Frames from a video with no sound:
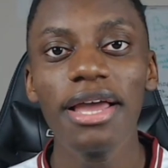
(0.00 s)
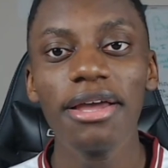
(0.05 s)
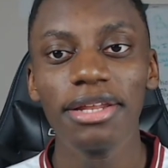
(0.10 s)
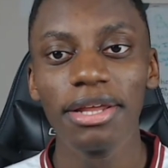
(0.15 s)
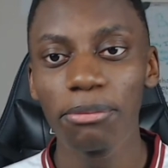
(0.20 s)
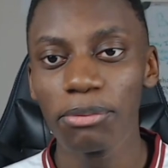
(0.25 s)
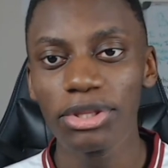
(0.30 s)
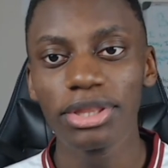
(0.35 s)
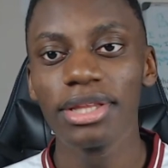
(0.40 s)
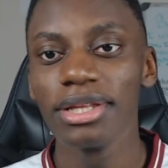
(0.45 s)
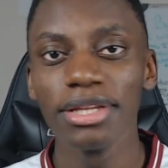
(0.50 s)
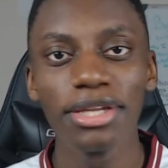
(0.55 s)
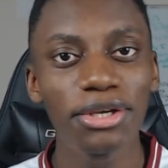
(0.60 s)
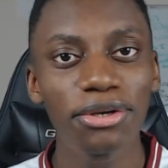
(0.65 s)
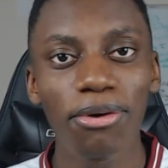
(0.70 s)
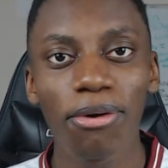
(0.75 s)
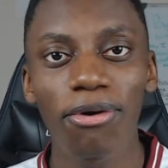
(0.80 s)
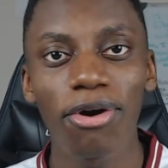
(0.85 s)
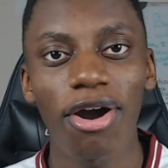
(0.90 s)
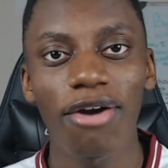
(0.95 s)
with the
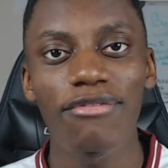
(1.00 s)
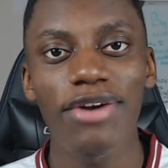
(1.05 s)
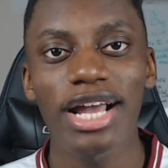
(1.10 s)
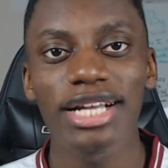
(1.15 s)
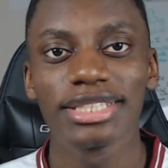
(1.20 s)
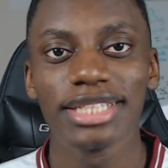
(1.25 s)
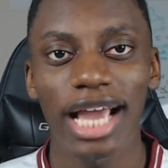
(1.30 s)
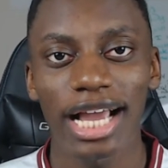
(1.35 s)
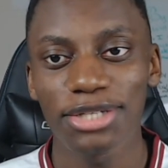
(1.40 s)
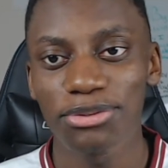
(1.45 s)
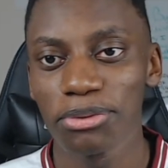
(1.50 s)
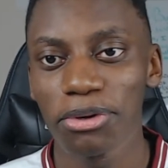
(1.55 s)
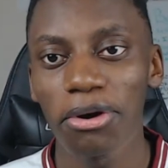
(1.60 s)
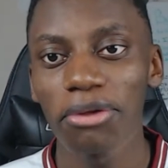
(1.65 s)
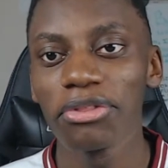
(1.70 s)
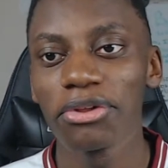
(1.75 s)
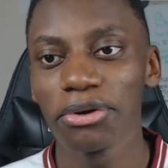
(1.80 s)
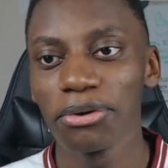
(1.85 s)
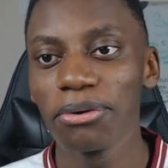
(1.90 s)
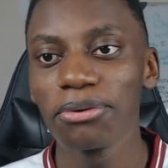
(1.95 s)
Niko Kovac tax, with
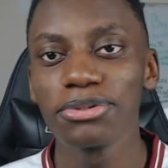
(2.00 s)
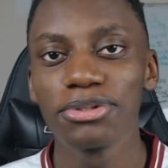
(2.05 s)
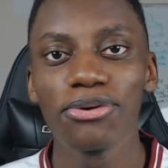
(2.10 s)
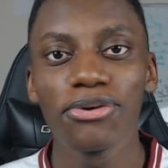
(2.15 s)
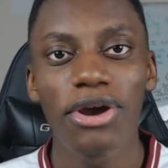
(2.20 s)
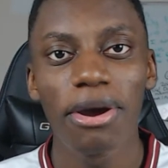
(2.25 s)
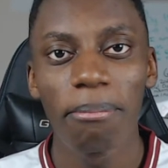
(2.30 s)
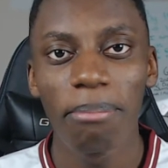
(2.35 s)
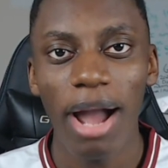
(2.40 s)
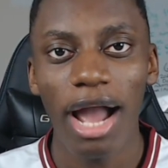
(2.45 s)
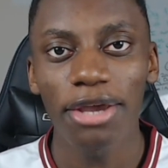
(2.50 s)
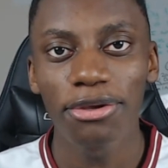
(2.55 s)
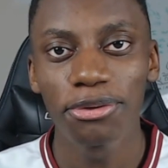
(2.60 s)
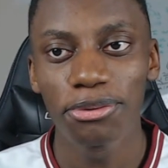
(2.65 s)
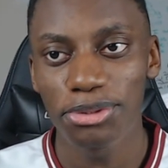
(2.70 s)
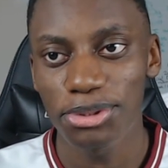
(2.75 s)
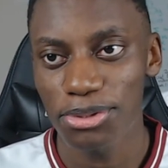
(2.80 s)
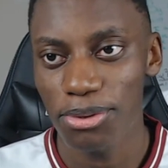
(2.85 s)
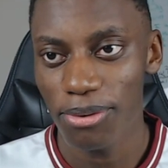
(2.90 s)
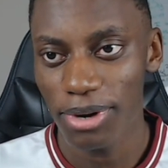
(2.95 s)
all the goals Luka
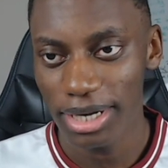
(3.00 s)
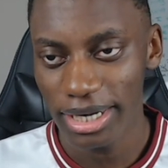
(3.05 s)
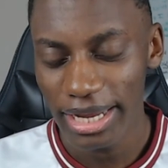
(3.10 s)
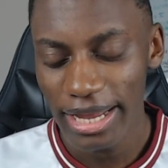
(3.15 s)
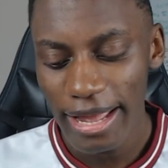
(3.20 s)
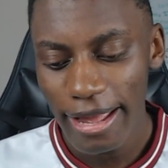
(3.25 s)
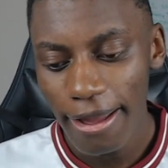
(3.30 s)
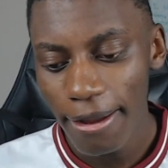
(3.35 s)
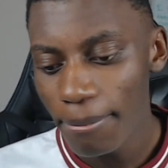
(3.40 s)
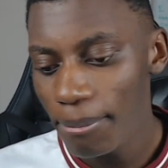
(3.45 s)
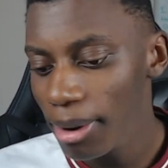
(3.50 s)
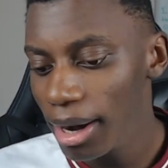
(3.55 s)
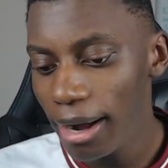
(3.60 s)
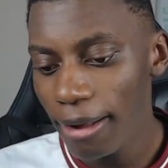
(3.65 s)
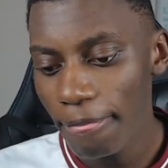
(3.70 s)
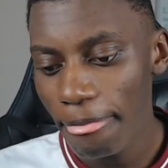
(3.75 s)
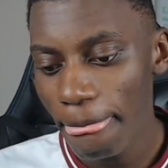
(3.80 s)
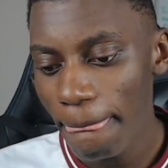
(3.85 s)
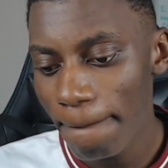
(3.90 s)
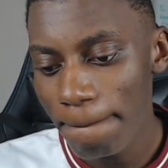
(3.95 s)
Bacchio scored.
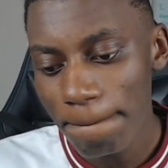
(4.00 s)
But